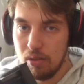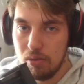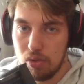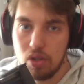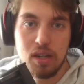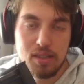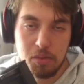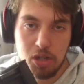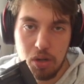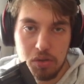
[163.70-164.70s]
through custom
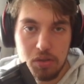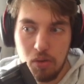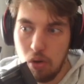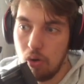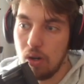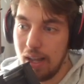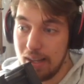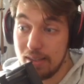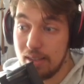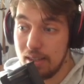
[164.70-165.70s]
code, or
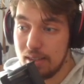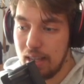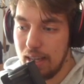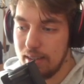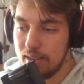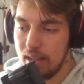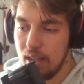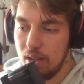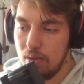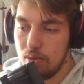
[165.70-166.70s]
as in this case,
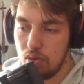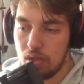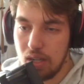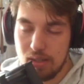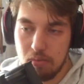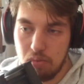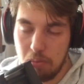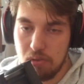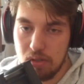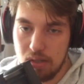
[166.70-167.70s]
through custom
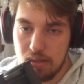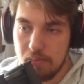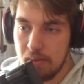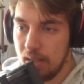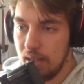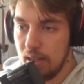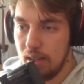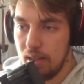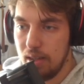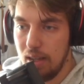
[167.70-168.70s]
properties.
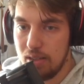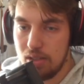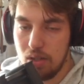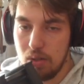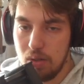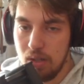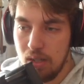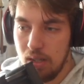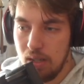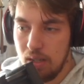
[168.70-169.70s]
And so
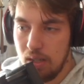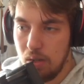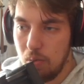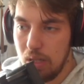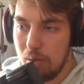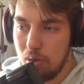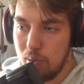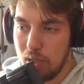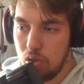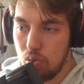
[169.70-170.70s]
whenever
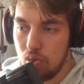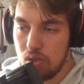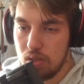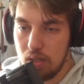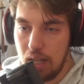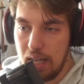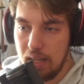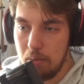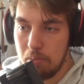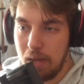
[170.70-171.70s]
we use
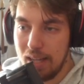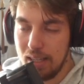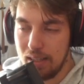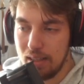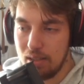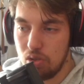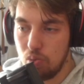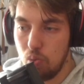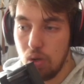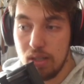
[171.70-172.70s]
a padding that is
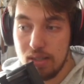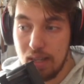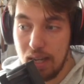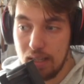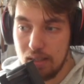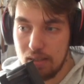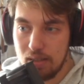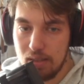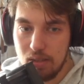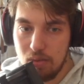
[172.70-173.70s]

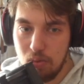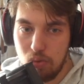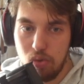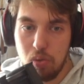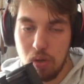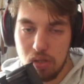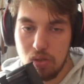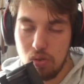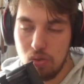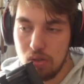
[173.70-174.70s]
one-sided, what we want to
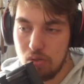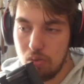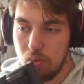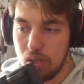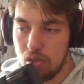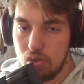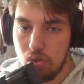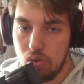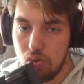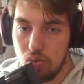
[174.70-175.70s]
do is we want
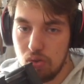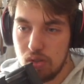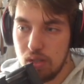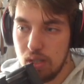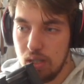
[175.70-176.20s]
to use